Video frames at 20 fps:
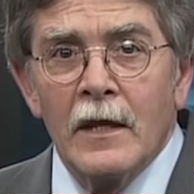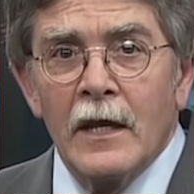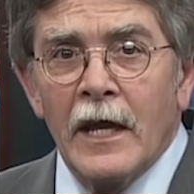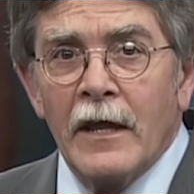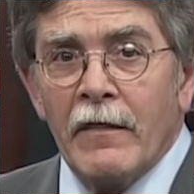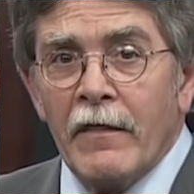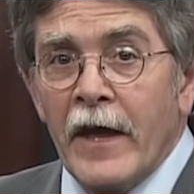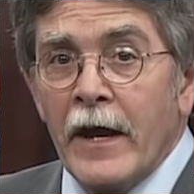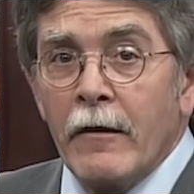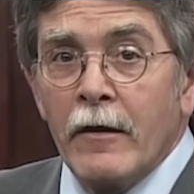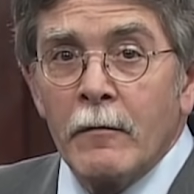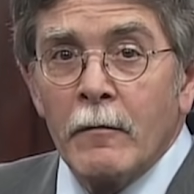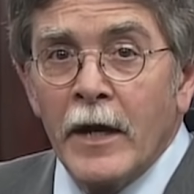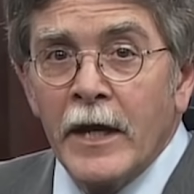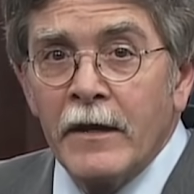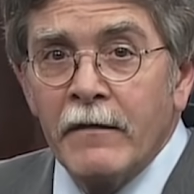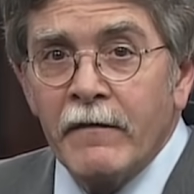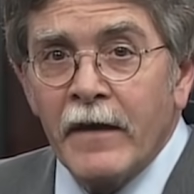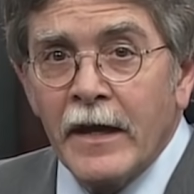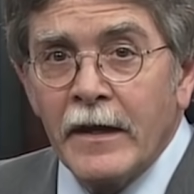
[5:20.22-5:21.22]
And there it
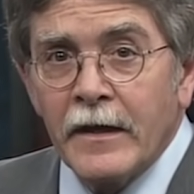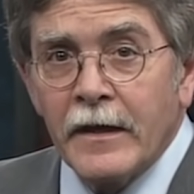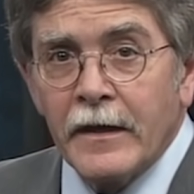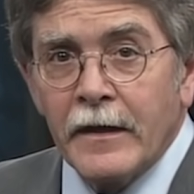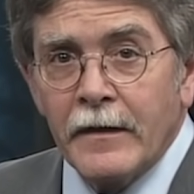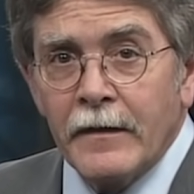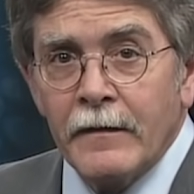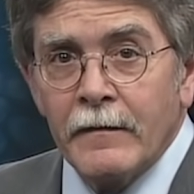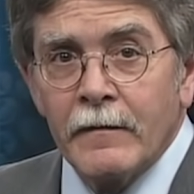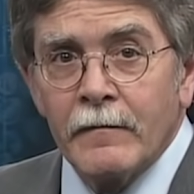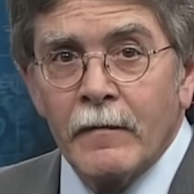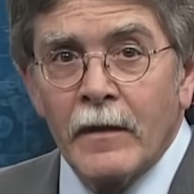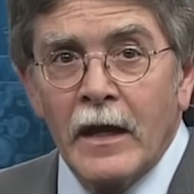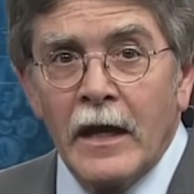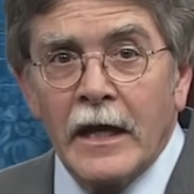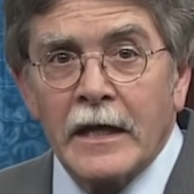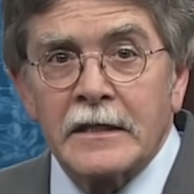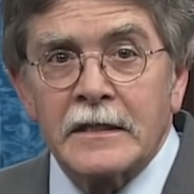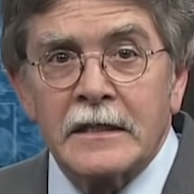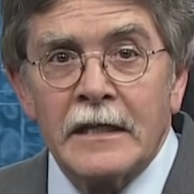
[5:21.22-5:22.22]
might have ended,
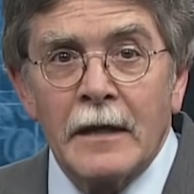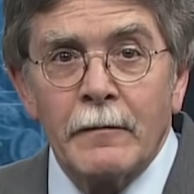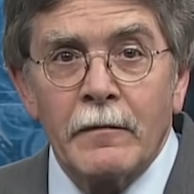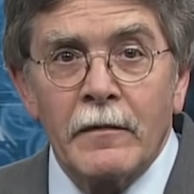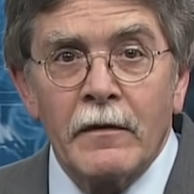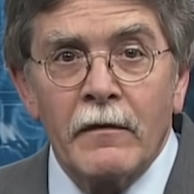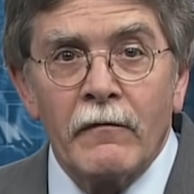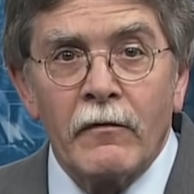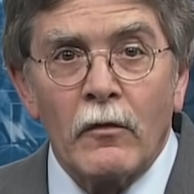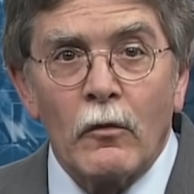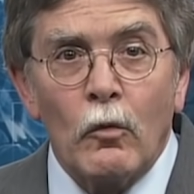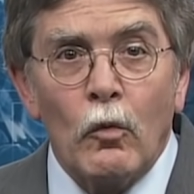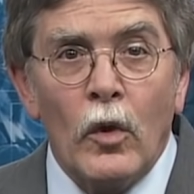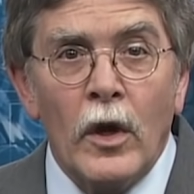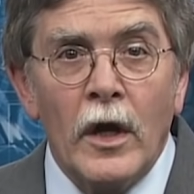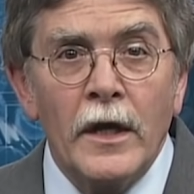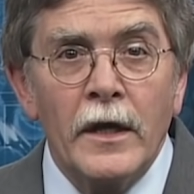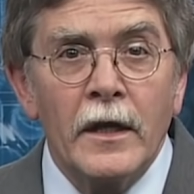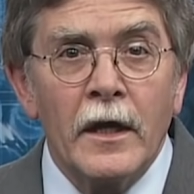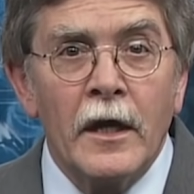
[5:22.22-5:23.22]
except for
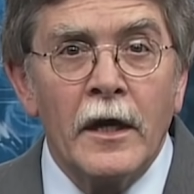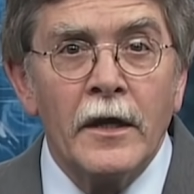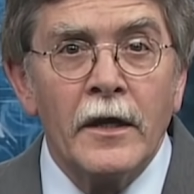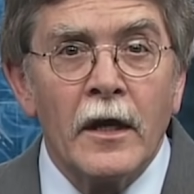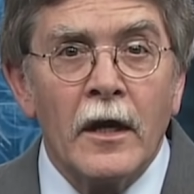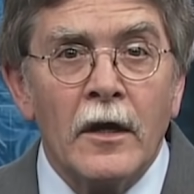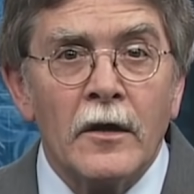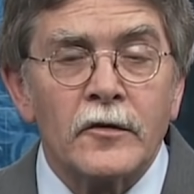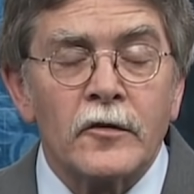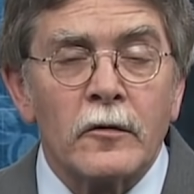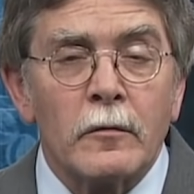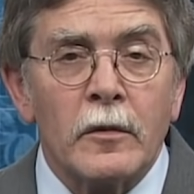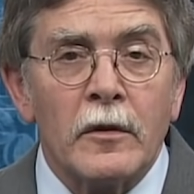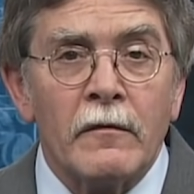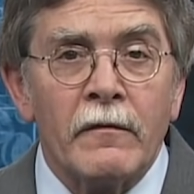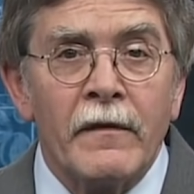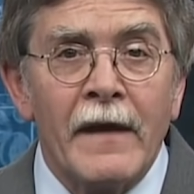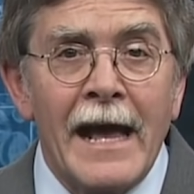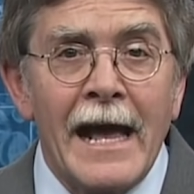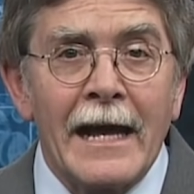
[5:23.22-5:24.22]
one unalterable
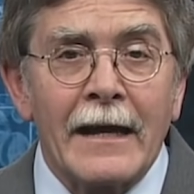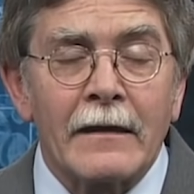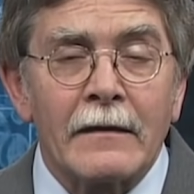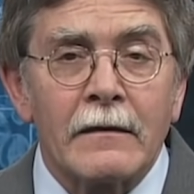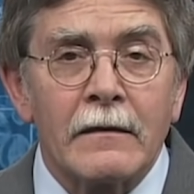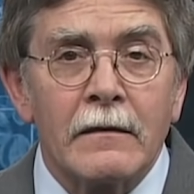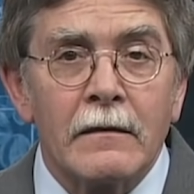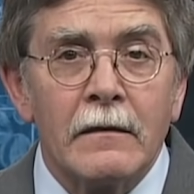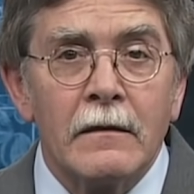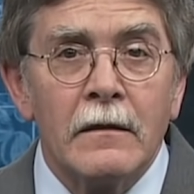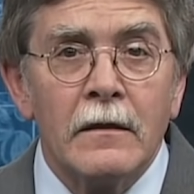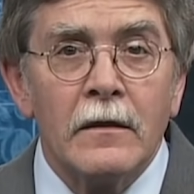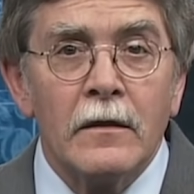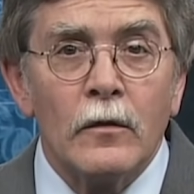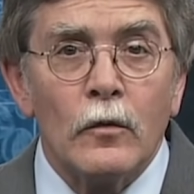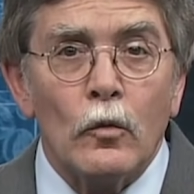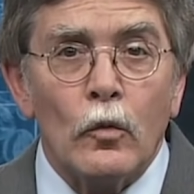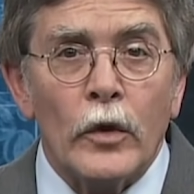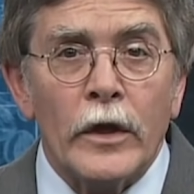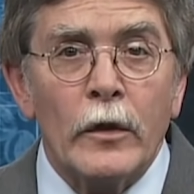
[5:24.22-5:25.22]
fact.
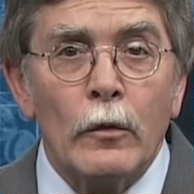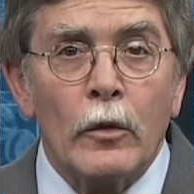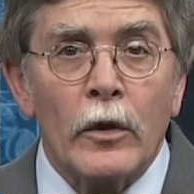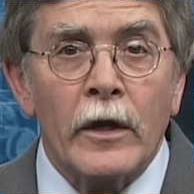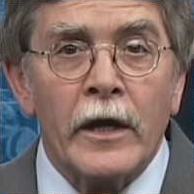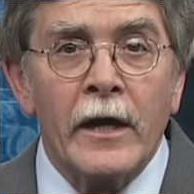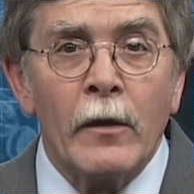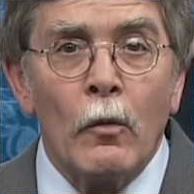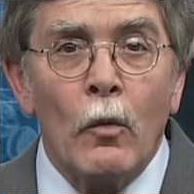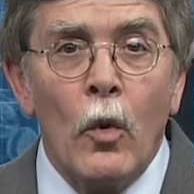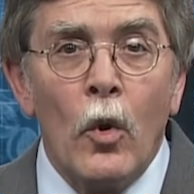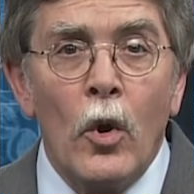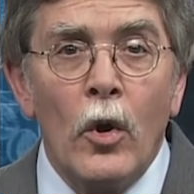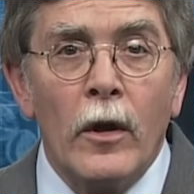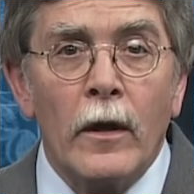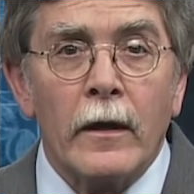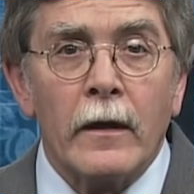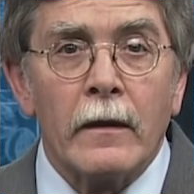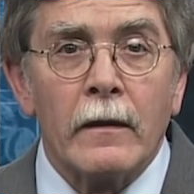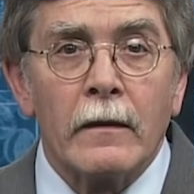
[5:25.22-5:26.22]
We were at
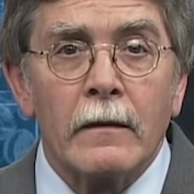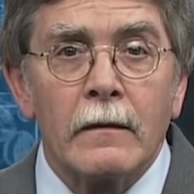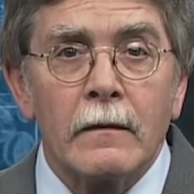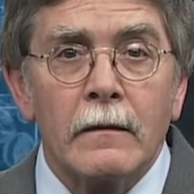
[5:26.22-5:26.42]
war.